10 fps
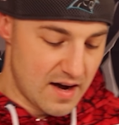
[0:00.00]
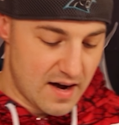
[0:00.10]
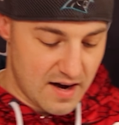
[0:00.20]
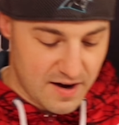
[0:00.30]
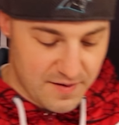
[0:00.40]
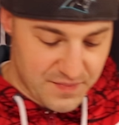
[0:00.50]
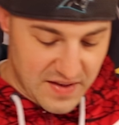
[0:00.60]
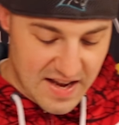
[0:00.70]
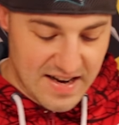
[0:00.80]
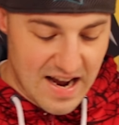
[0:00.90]

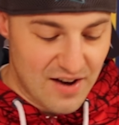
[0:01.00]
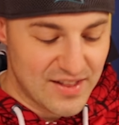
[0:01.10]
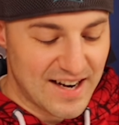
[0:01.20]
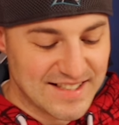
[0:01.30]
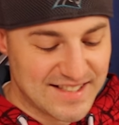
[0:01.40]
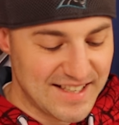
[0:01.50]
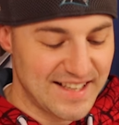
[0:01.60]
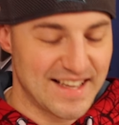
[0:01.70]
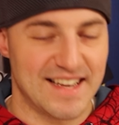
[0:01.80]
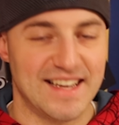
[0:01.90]
And now that I
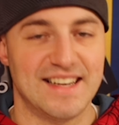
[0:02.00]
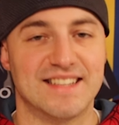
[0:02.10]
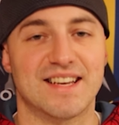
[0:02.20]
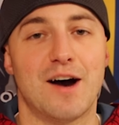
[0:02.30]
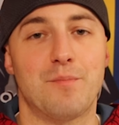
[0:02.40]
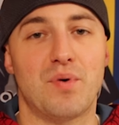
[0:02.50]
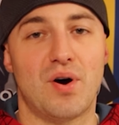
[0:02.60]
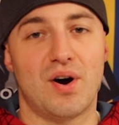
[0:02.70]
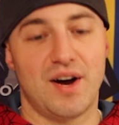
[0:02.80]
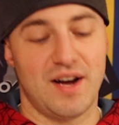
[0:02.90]
see that it is up
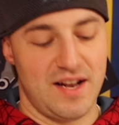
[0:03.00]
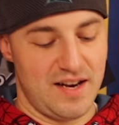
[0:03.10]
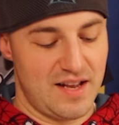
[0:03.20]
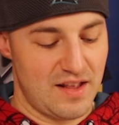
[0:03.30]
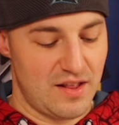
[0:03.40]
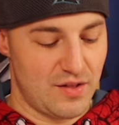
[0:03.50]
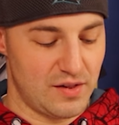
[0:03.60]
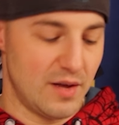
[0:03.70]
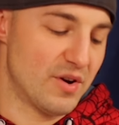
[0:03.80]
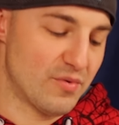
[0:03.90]
on the
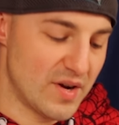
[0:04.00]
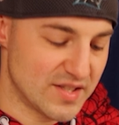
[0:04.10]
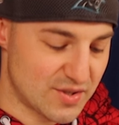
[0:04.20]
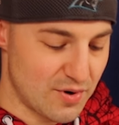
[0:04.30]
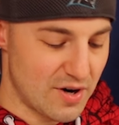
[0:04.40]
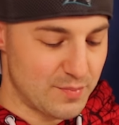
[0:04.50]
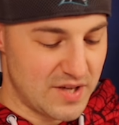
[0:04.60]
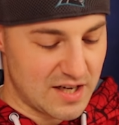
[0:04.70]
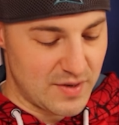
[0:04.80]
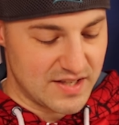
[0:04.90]
limited run store, I'm
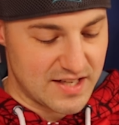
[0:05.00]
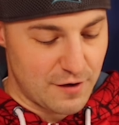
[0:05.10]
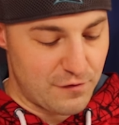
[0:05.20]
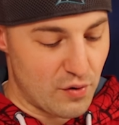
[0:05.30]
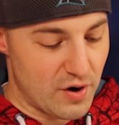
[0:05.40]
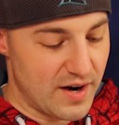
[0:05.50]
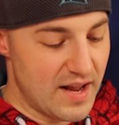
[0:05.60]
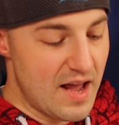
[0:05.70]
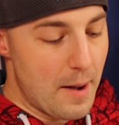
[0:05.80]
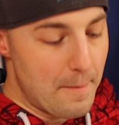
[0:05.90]
kicking myself for it.
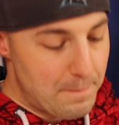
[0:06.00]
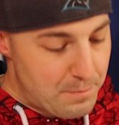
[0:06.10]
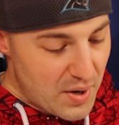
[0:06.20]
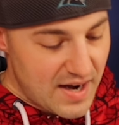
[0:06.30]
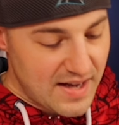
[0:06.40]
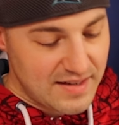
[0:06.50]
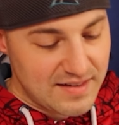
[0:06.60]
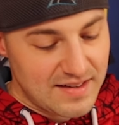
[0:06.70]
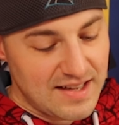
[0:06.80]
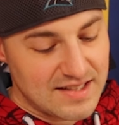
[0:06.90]
But
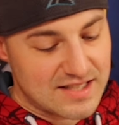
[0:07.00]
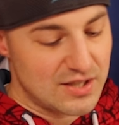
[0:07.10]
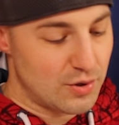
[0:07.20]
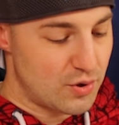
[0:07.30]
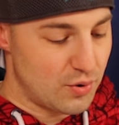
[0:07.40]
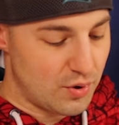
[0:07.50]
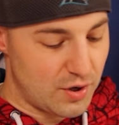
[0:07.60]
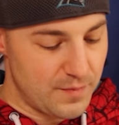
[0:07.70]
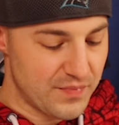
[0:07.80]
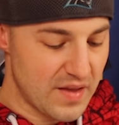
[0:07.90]
it's still
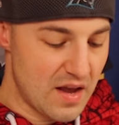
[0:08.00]
cool.